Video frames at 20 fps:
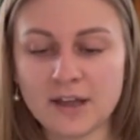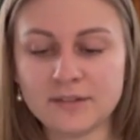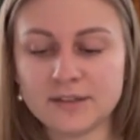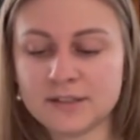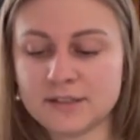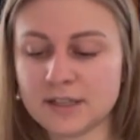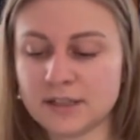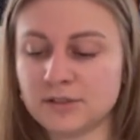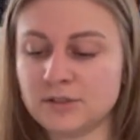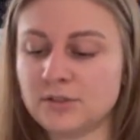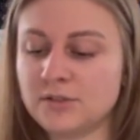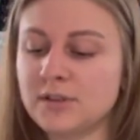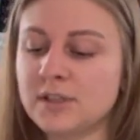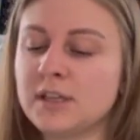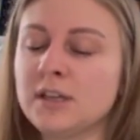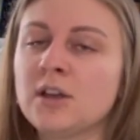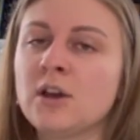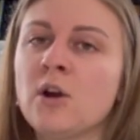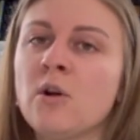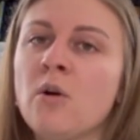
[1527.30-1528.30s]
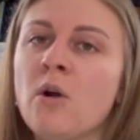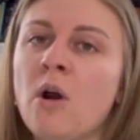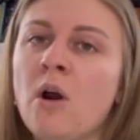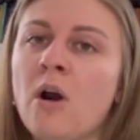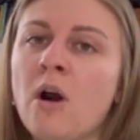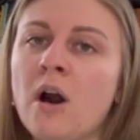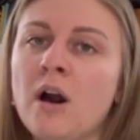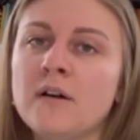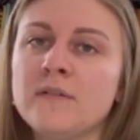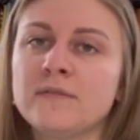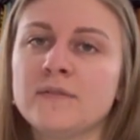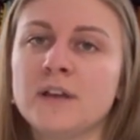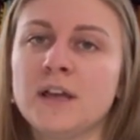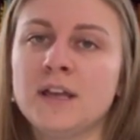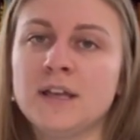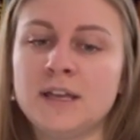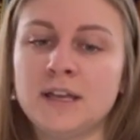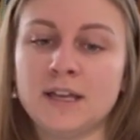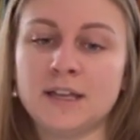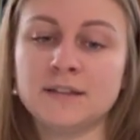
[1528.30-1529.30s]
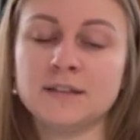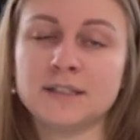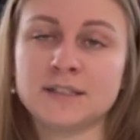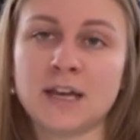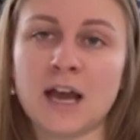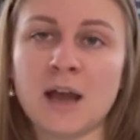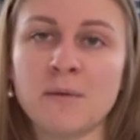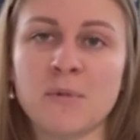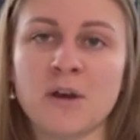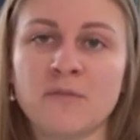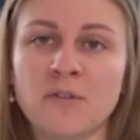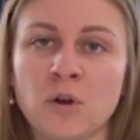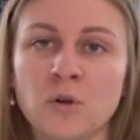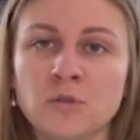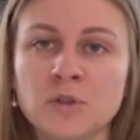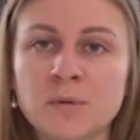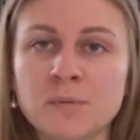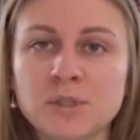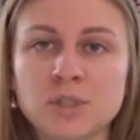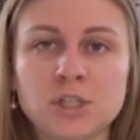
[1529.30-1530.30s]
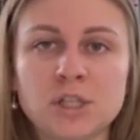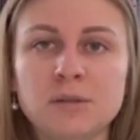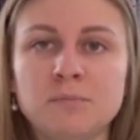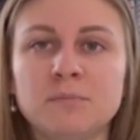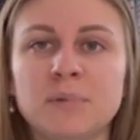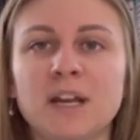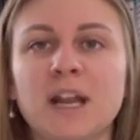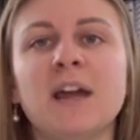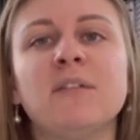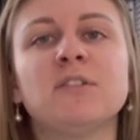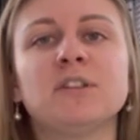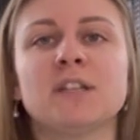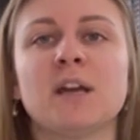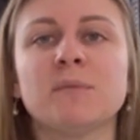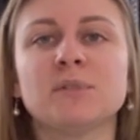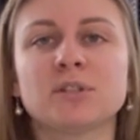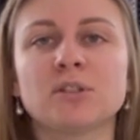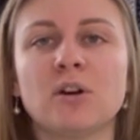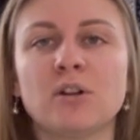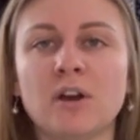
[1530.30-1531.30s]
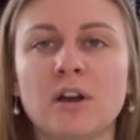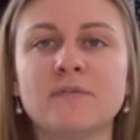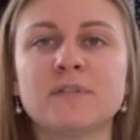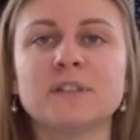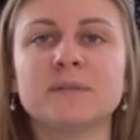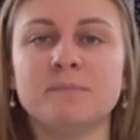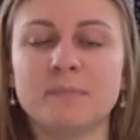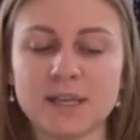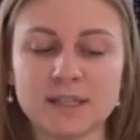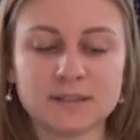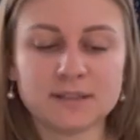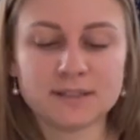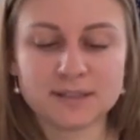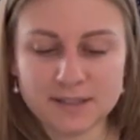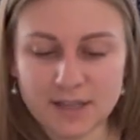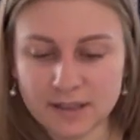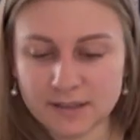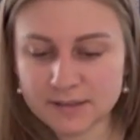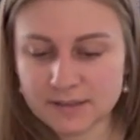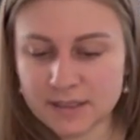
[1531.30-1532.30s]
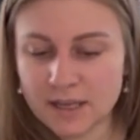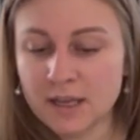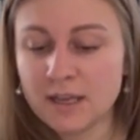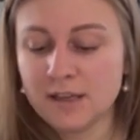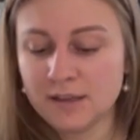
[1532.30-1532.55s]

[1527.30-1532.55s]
sensor thing go off in the time I've owned the machine, but every time it's gone off, it's made sense.